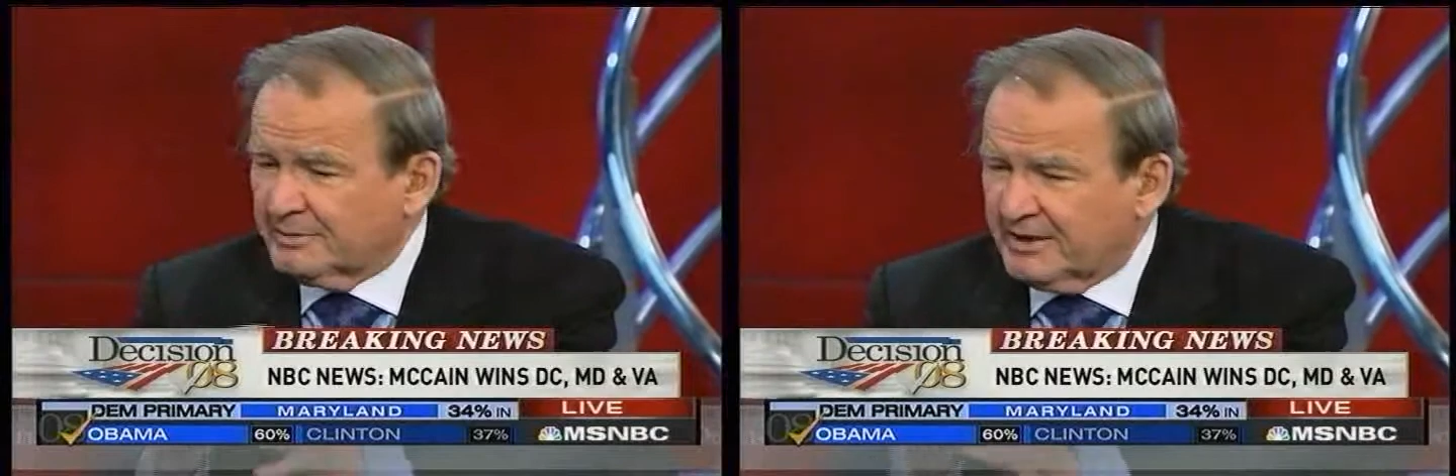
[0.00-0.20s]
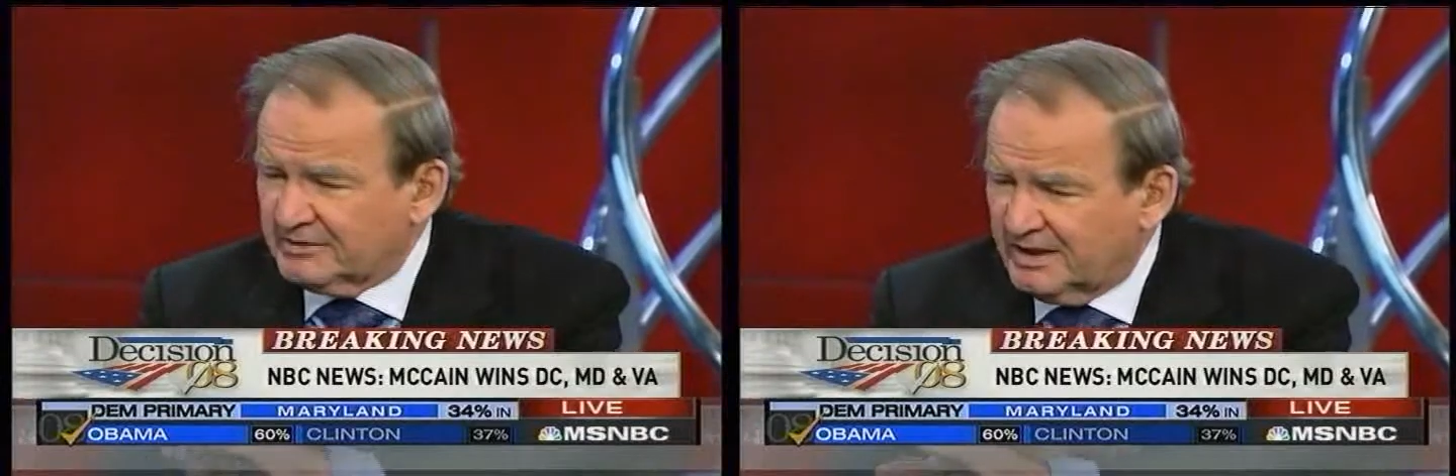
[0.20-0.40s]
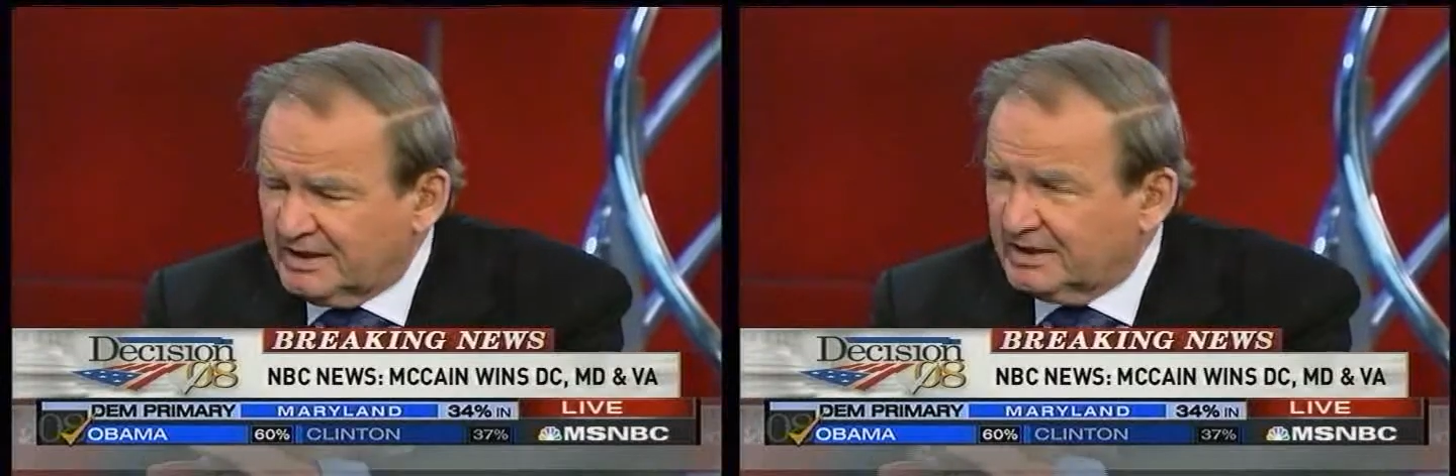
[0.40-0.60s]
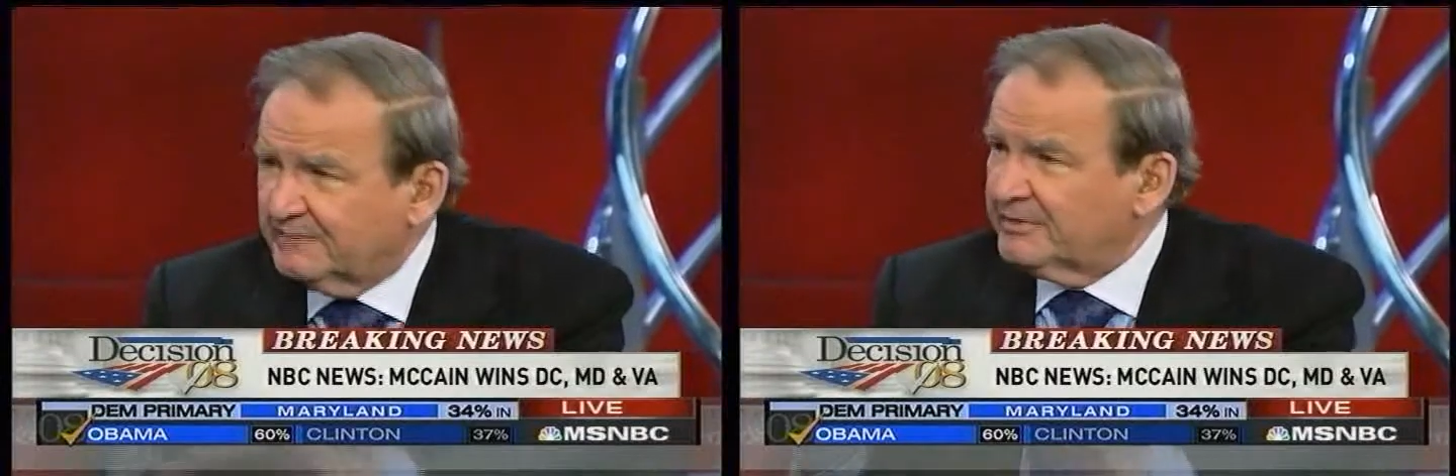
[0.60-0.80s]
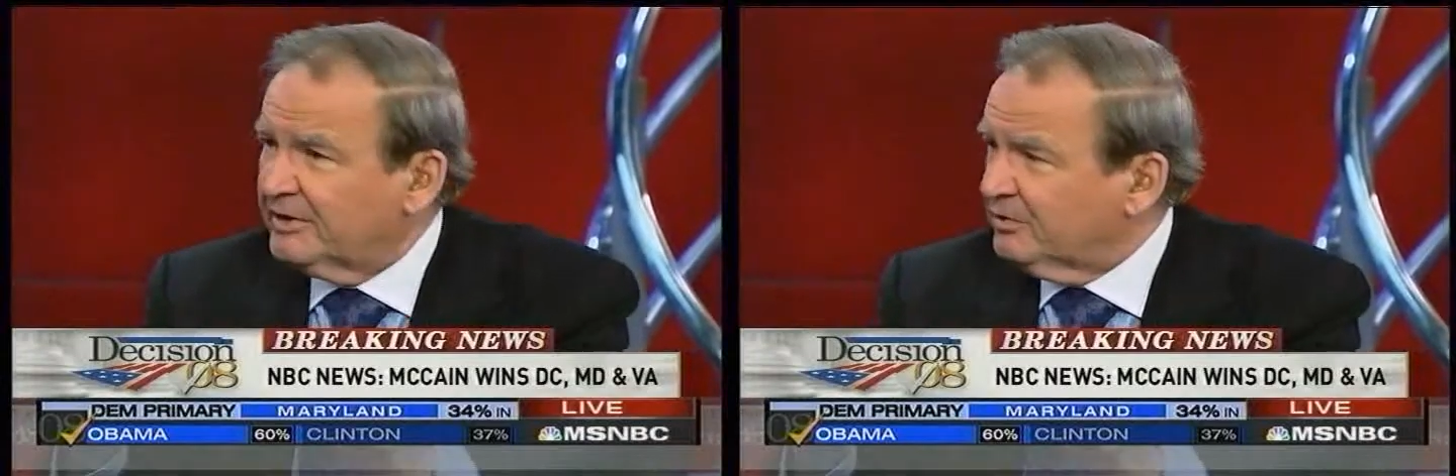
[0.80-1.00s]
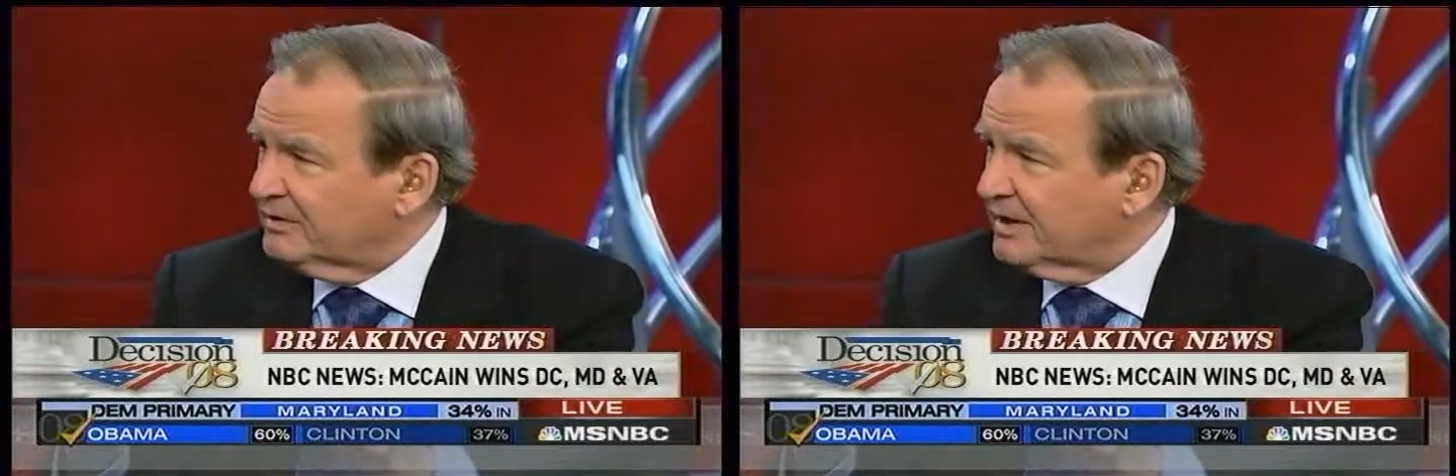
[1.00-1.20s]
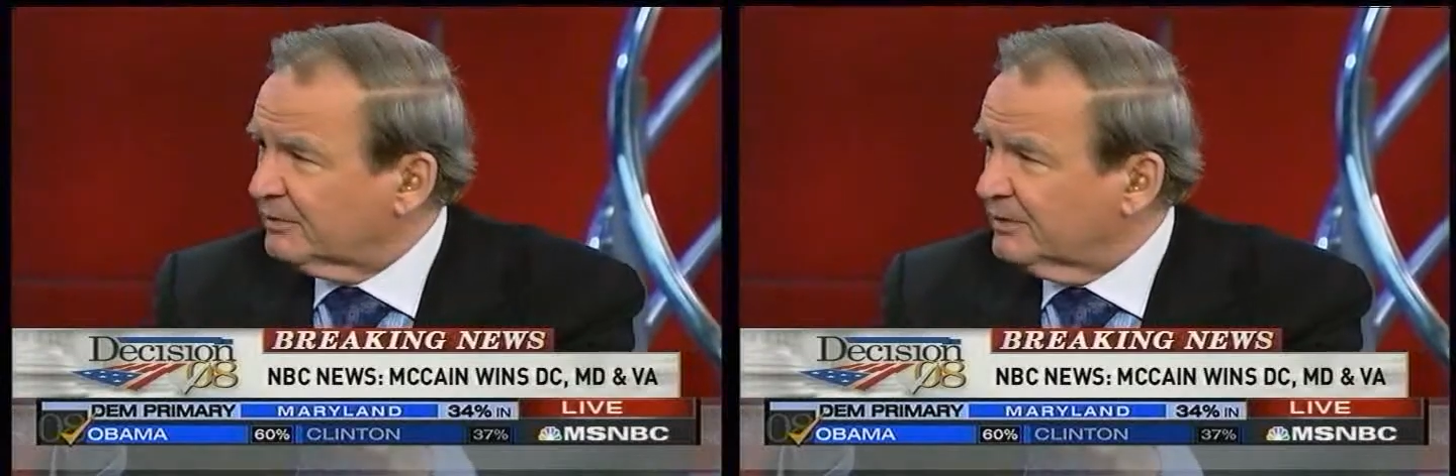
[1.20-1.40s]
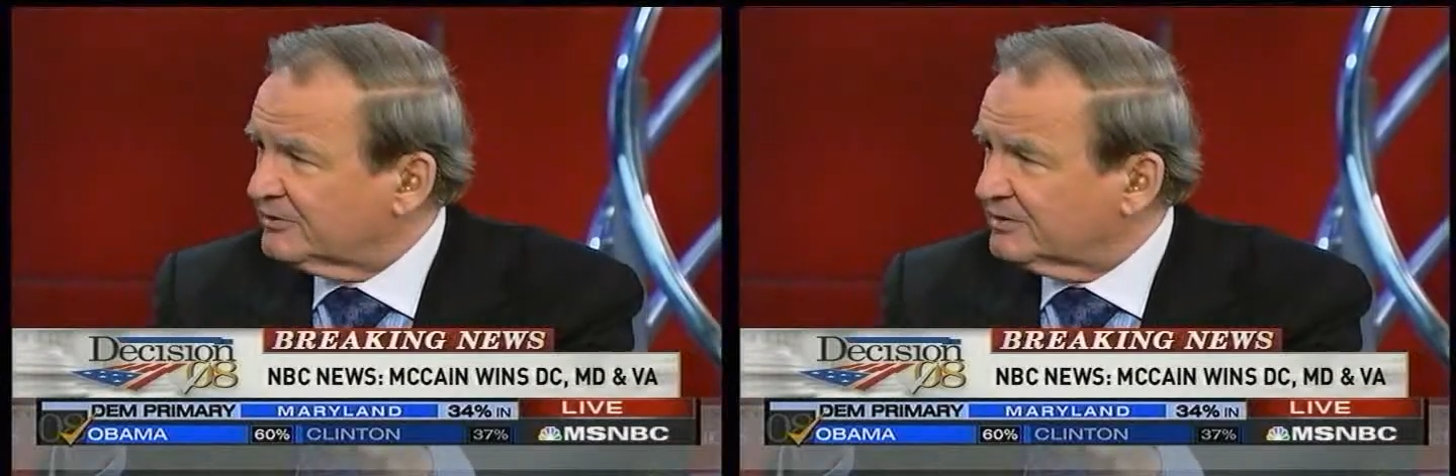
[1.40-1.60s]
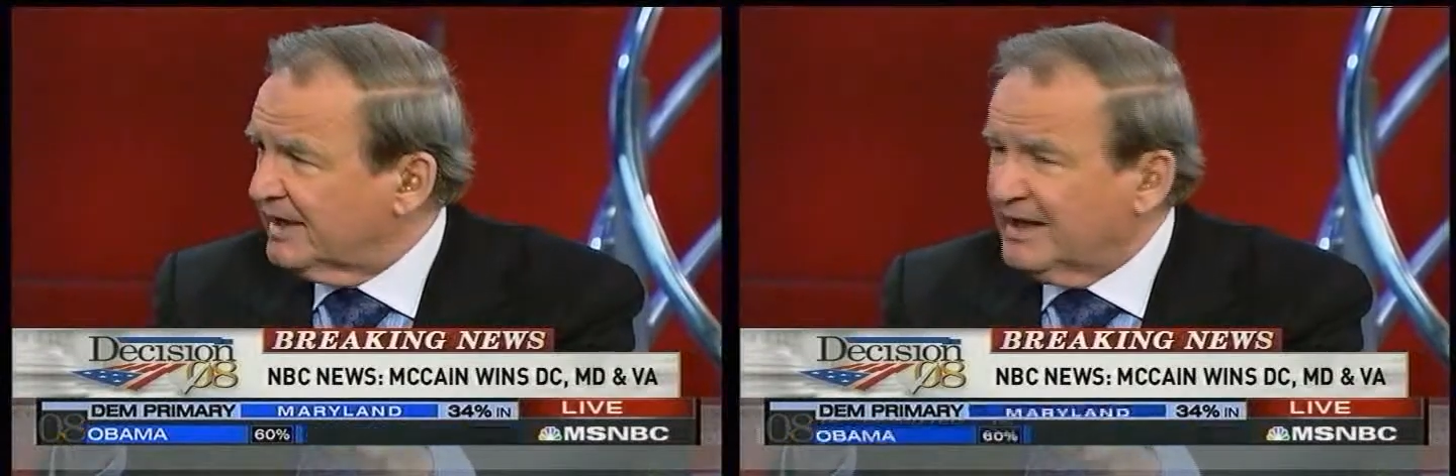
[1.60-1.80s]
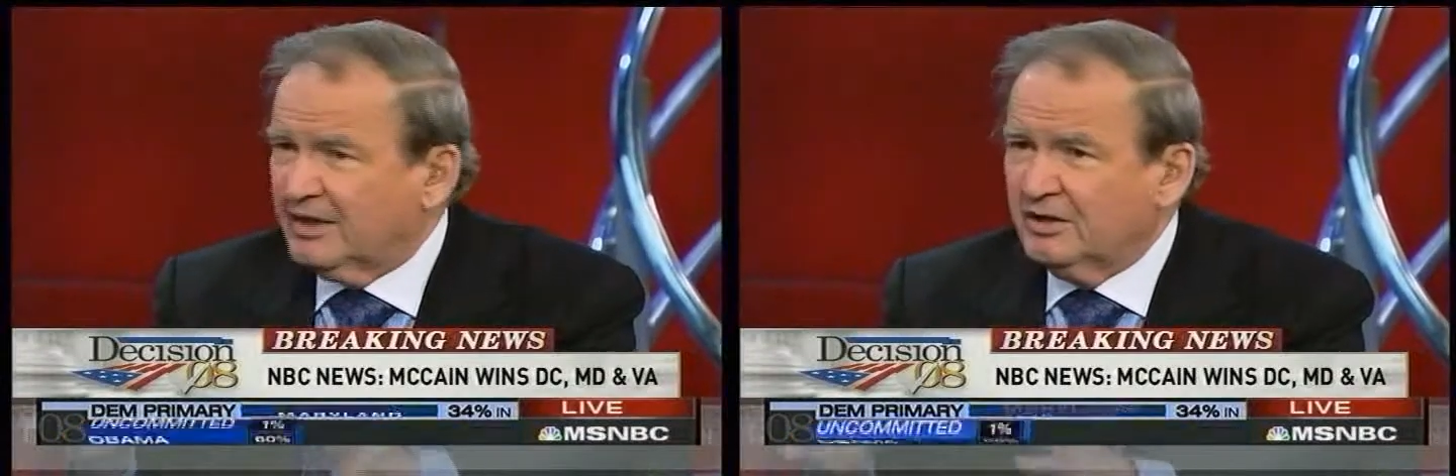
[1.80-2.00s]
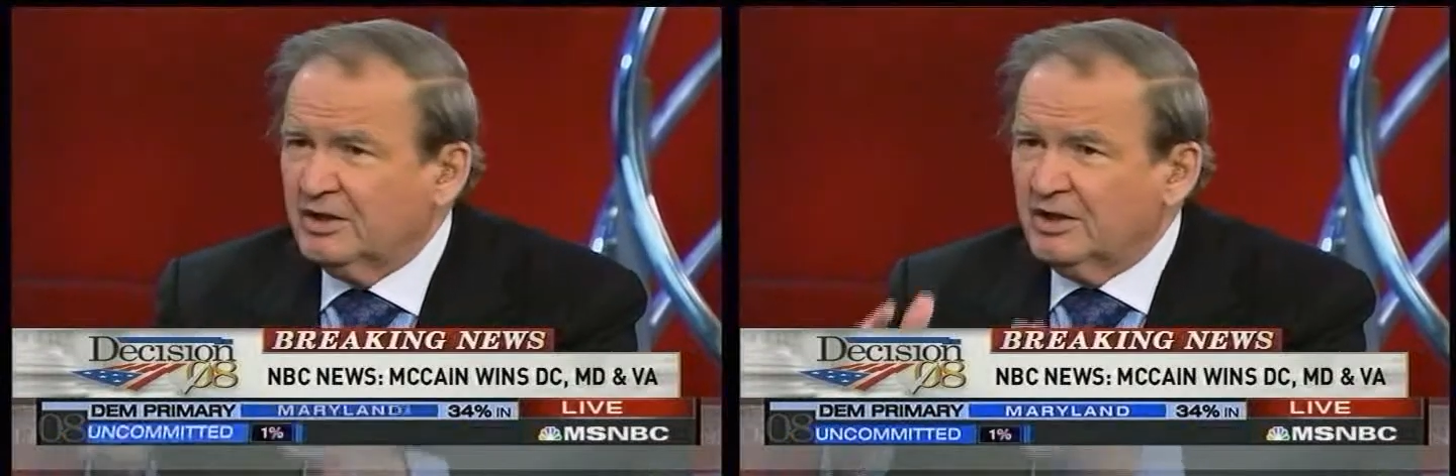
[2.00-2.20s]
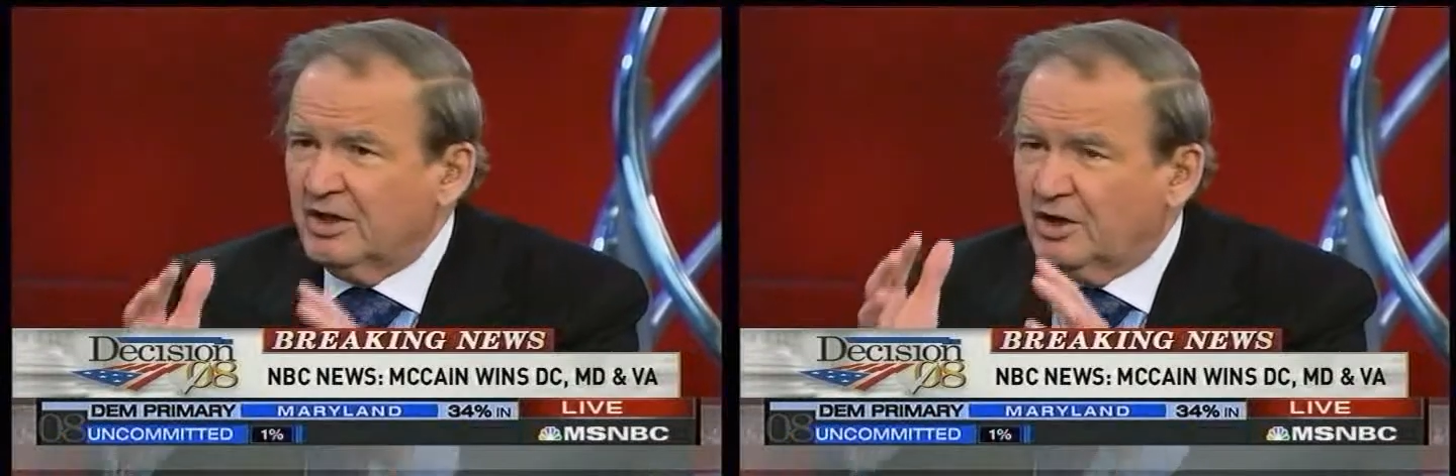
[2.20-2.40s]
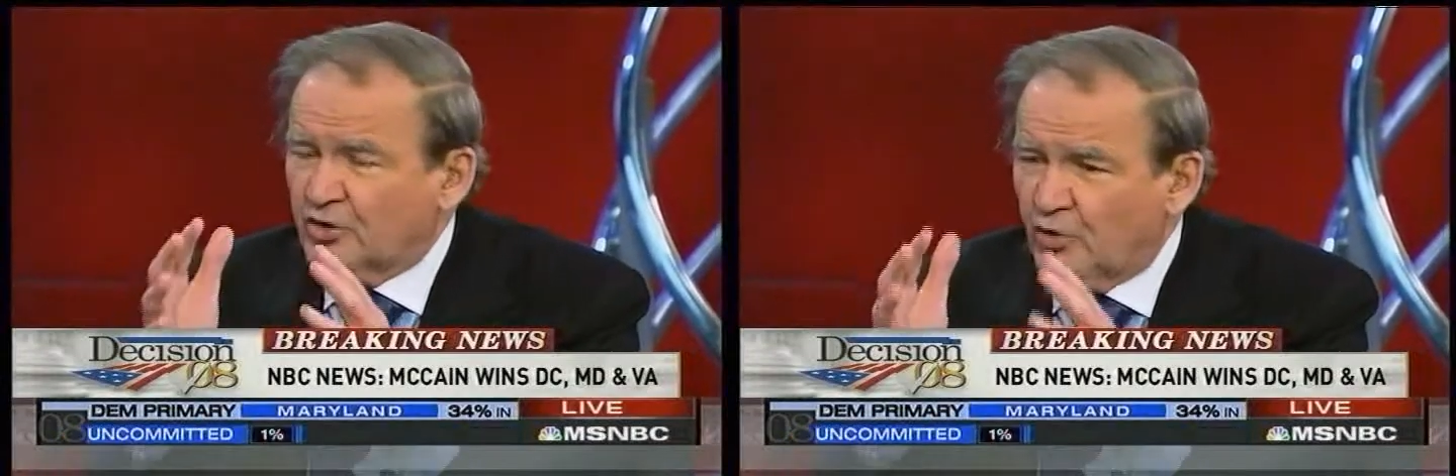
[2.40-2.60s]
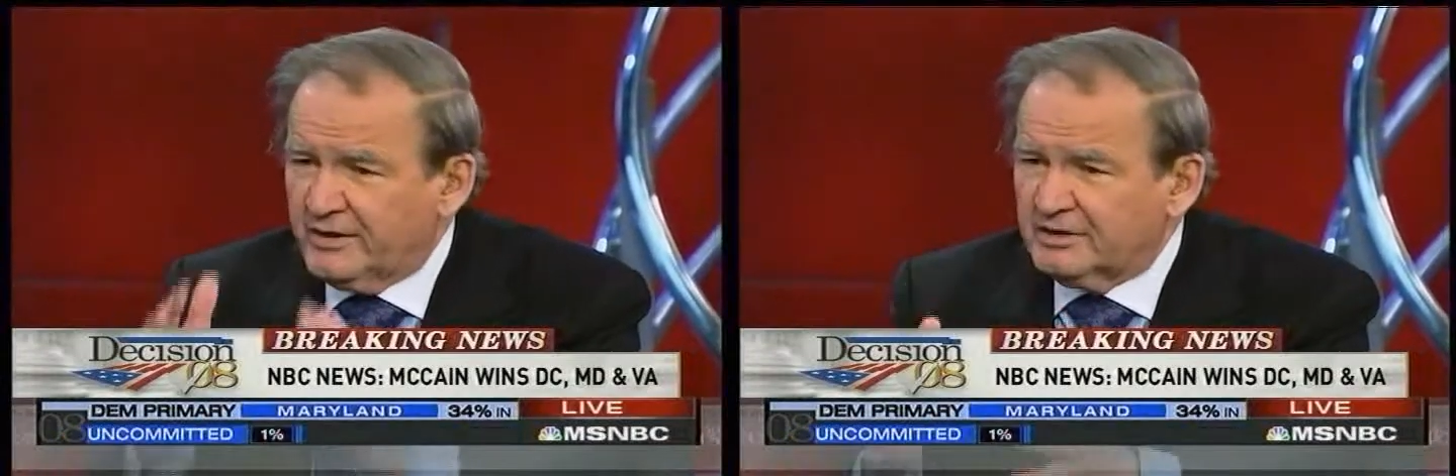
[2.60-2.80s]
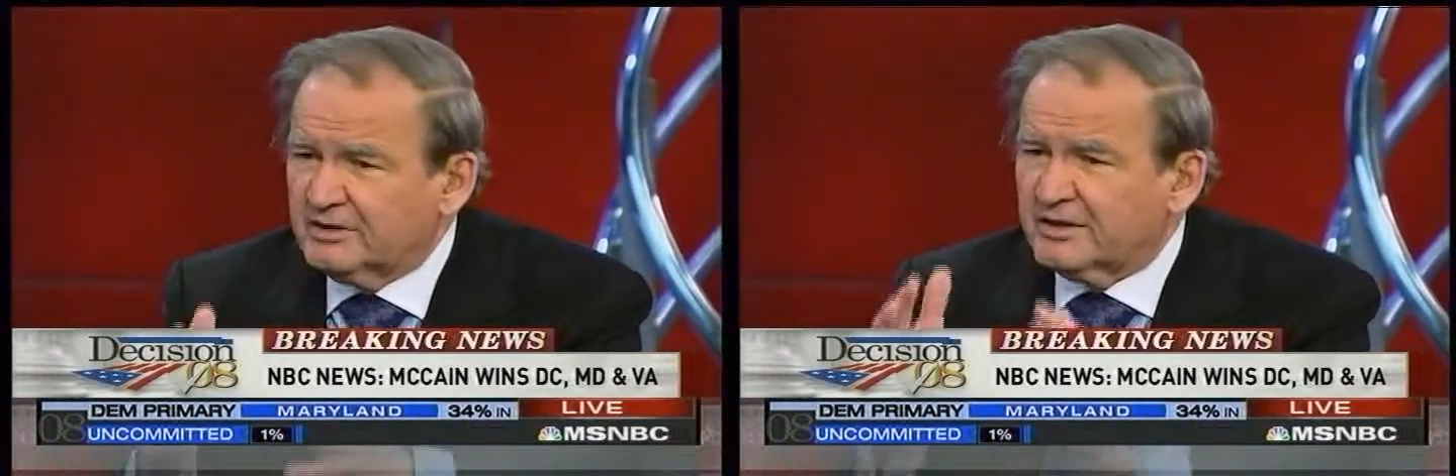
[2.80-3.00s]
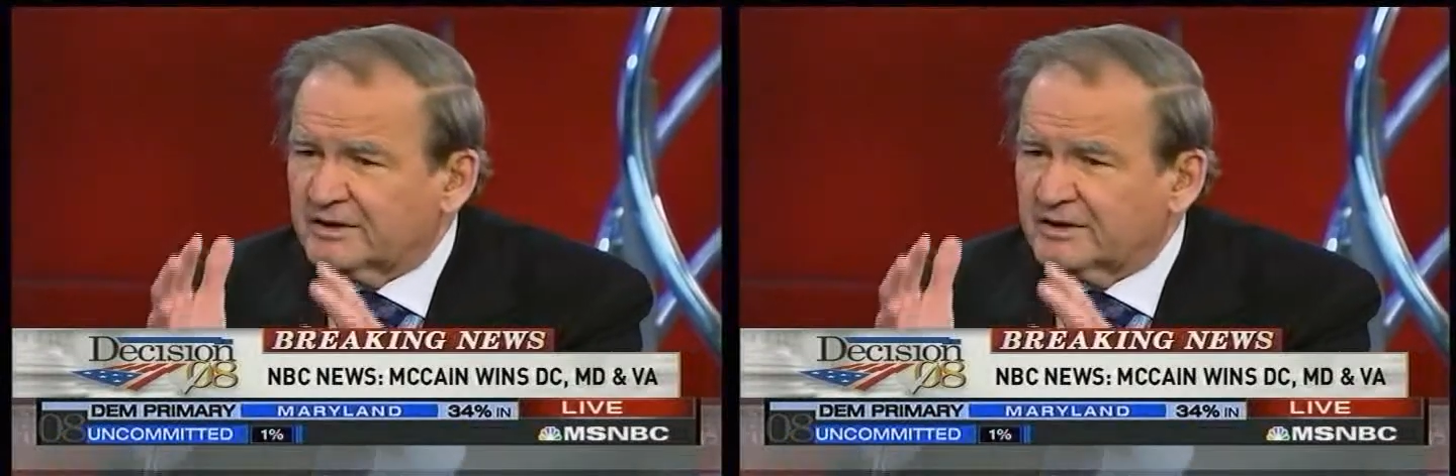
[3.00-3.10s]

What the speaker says: But I'll tell you, if you don't take a risk now, according to